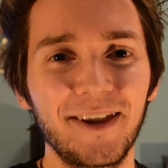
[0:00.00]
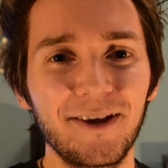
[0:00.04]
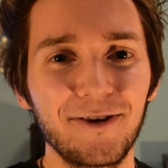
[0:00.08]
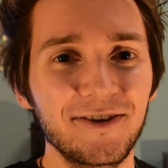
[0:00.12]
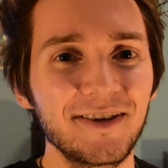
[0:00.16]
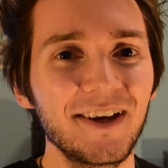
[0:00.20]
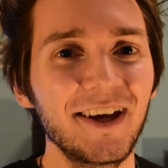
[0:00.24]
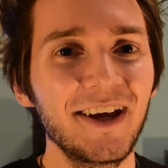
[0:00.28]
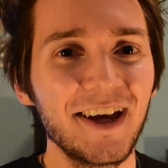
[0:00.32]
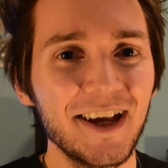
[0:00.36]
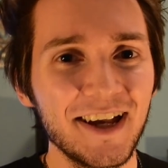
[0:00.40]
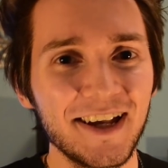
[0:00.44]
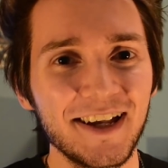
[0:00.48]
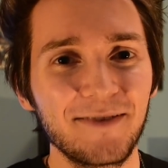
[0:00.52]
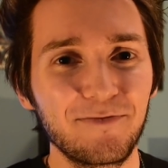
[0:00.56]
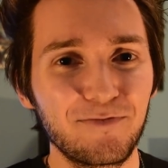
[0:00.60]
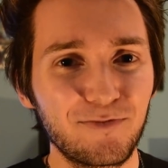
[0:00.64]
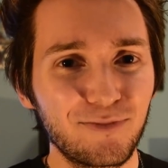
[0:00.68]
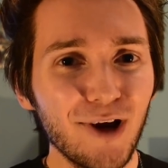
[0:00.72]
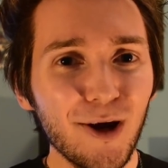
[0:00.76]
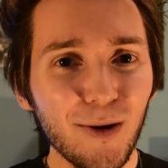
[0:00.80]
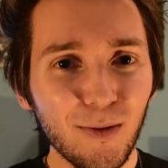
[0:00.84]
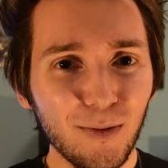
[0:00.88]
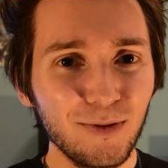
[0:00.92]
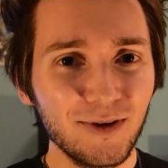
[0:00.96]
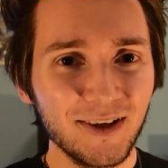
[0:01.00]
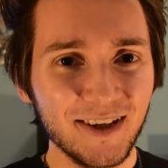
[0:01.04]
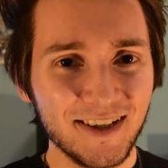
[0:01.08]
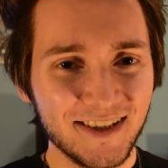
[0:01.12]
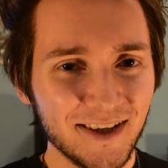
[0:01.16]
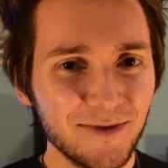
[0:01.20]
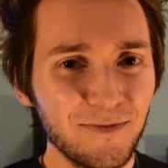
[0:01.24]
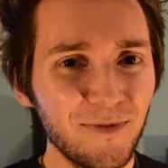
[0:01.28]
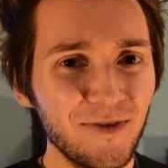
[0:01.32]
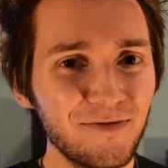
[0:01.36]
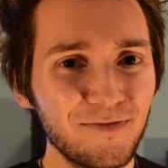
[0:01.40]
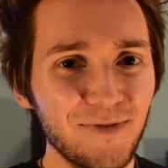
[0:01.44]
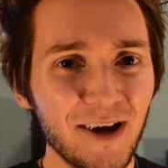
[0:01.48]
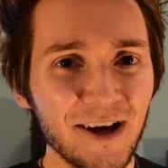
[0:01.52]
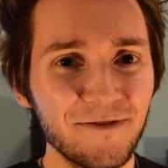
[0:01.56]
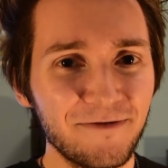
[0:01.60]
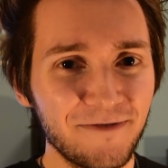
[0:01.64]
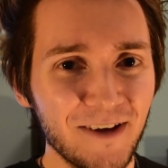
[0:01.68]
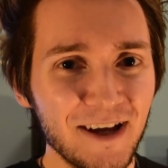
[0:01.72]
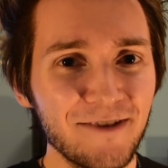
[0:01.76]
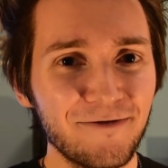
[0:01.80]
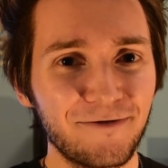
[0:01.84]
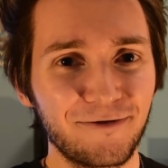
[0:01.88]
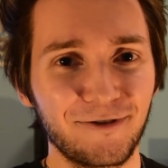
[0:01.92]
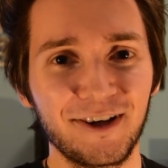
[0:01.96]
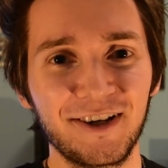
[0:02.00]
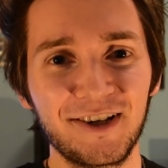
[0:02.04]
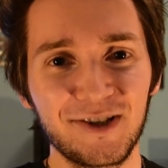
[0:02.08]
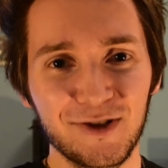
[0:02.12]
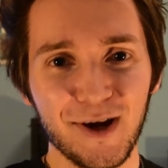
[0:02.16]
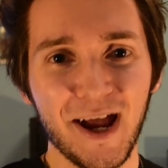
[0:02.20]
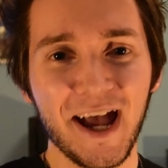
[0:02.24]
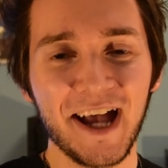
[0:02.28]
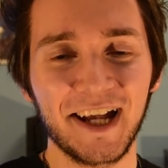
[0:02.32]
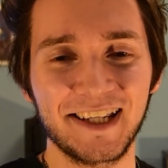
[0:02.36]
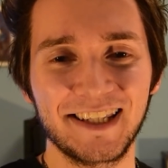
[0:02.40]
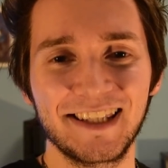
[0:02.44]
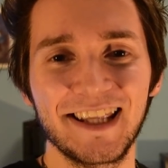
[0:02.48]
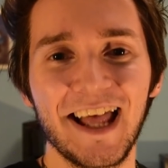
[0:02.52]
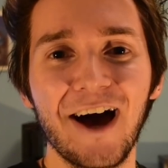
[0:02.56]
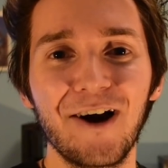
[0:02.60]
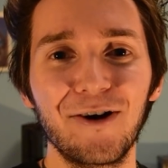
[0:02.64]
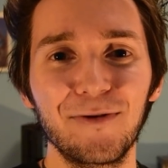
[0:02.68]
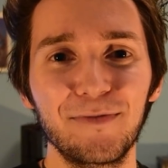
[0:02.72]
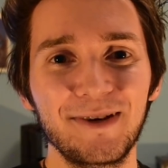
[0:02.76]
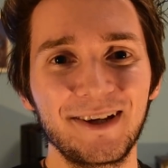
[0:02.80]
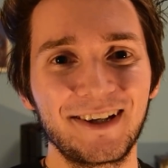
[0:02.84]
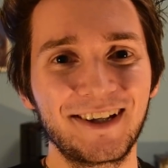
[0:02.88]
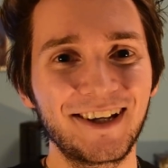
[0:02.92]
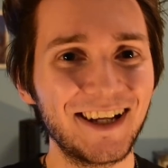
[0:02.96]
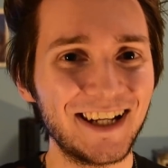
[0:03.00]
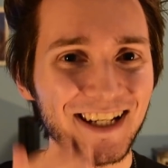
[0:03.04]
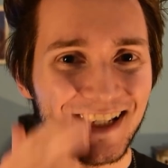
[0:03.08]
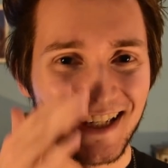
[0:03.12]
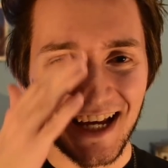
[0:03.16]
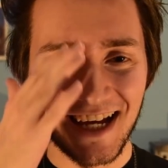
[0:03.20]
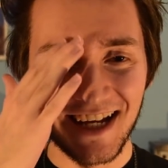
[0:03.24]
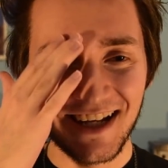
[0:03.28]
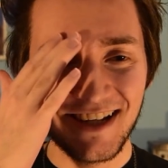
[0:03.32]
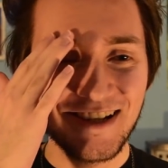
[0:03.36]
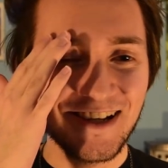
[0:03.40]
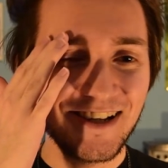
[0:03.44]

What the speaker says: They're probably some of my favorite tracks now, because